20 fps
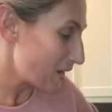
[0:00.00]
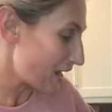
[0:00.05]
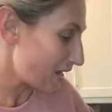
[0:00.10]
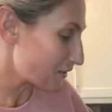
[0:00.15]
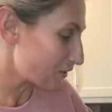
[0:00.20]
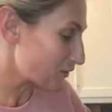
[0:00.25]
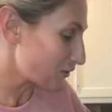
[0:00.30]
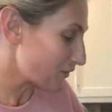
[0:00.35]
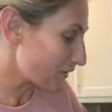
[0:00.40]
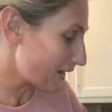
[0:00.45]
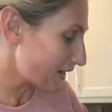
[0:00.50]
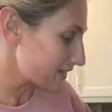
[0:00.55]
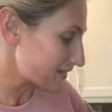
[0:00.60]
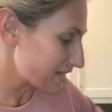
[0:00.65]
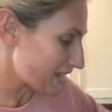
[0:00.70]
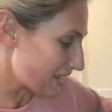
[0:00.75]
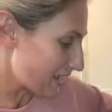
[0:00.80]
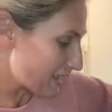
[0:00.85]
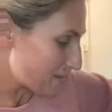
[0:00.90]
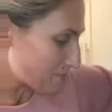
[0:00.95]
we had a great
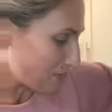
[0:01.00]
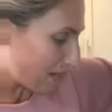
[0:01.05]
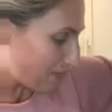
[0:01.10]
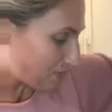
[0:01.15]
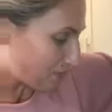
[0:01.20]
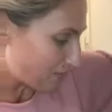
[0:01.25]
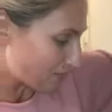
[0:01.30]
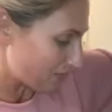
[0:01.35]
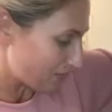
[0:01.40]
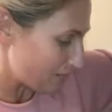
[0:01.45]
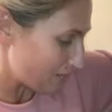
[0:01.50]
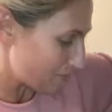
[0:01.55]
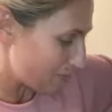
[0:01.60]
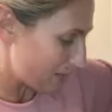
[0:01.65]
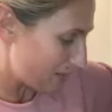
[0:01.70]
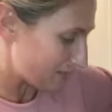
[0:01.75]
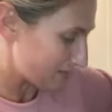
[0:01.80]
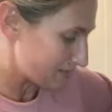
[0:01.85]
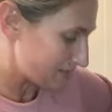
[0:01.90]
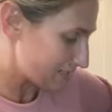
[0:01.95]
time at the
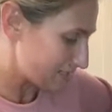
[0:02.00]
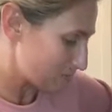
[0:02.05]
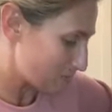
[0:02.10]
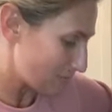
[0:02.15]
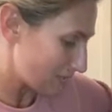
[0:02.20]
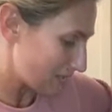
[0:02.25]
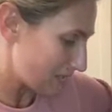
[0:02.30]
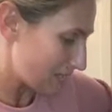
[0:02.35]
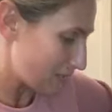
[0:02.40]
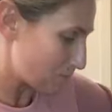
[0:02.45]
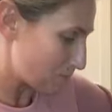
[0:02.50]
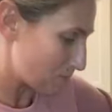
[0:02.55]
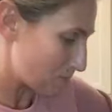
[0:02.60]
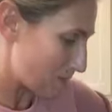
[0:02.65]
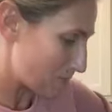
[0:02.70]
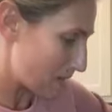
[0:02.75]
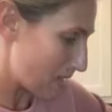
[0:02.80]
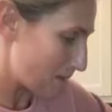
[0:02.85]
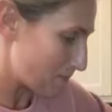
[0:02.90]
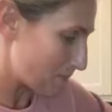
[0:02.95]
clubhouse this weekend with
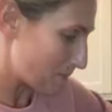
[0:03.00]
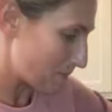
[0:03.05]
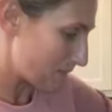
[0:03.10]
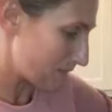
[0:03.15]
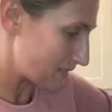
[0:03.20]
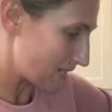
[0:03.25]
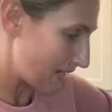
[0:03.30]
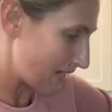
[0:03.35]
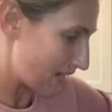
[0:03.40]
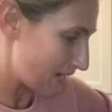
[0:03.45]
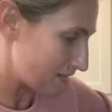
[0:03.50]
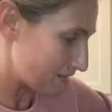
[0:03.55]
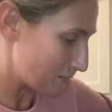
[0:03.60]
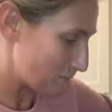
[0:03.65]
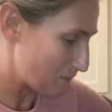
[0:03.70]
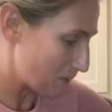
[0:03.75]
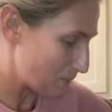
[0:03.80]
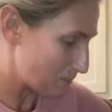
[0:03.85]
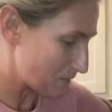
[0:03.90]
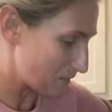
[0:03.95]
my mom and my dad and
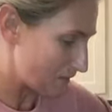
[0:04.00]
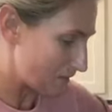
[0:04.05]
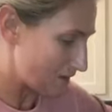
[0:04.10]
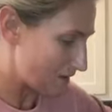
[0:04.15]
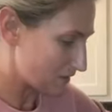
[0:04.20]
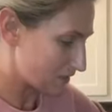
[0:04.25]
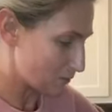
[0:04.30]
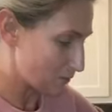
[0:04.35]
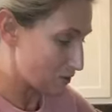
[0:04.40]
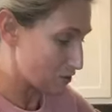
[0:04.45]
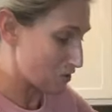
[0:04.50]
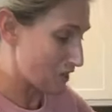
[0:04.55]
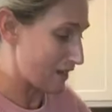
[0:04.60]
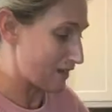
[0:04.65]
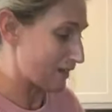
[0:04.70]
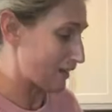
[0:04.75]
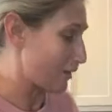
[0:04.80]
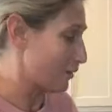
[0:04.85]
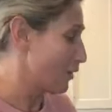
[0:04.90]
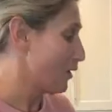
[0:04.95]
the puppy dogs, and we just
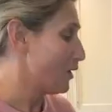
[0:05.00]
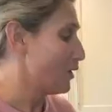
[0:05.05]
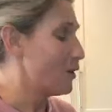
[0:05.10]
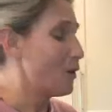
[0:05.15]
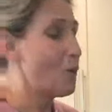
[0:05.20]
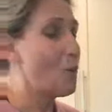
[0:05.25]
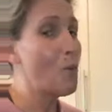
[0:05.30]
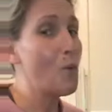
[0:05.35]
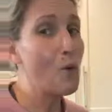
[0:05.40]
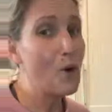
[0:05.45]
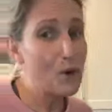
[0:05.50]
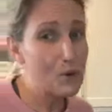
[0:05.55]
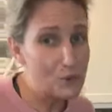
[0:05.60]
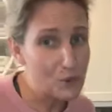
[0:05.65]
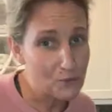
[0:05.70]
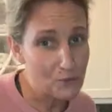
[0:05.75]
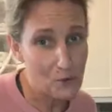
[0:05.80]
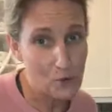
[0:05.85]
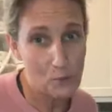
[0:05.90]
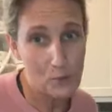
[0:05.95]
had a
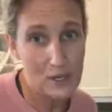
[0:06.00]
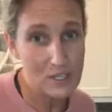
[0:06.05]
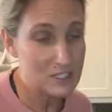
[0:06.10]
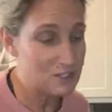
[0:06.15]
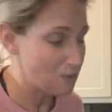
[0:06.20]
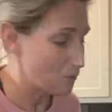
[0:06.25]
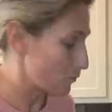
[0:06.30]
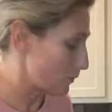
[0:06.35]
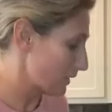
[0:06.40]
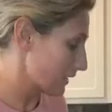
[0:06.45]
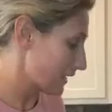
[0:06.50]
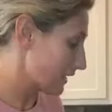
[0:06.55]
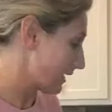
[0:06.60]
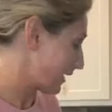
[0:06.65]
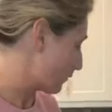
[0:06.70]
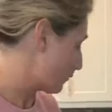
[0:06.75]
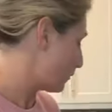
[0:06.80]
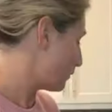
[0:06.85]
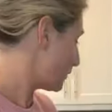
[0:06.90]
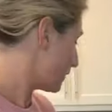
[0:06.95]
wonderful, restful weekend.
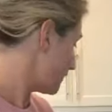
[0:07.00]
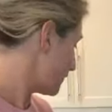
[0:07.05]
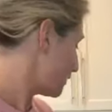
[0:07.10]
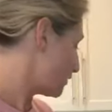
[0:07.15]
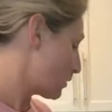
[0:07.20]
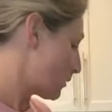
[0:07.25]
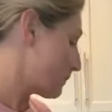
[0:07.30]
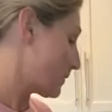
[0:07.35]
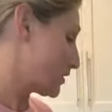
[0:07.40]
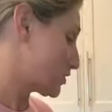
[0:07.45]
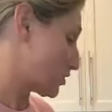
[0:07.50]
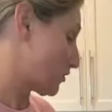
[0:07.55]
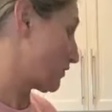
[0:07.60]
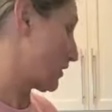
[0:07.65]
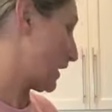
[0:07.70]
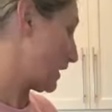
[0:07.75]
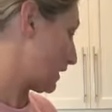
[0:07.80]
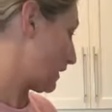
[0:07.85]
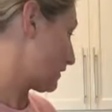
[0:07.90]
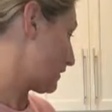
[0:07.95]
Like we really didn't do much of
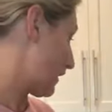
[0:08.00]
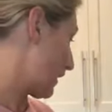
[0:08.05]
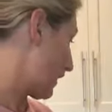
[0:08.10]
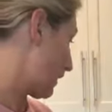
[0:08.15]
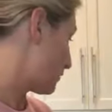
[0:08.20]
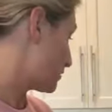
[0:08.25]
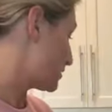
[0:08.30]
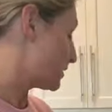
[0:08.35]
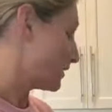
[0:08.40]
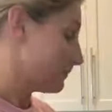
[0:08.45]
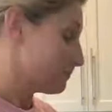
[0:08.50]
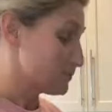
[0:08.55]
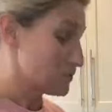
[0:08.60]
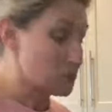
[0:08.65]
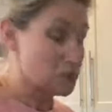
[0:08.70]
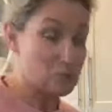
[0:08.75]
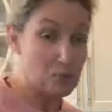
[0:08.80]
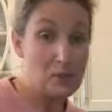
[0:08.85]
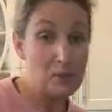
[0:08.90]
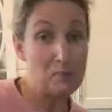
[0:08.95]
anything. It was
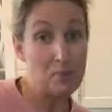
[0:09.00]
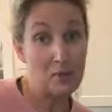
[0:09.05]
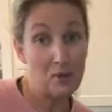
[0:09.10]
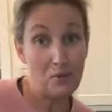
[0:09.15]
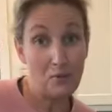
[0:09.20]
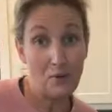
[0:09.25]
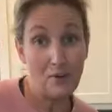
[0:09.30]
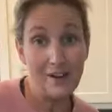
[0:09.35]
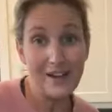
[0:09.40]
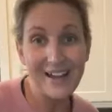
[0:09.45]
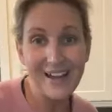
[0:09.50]
it was pretty pitiful.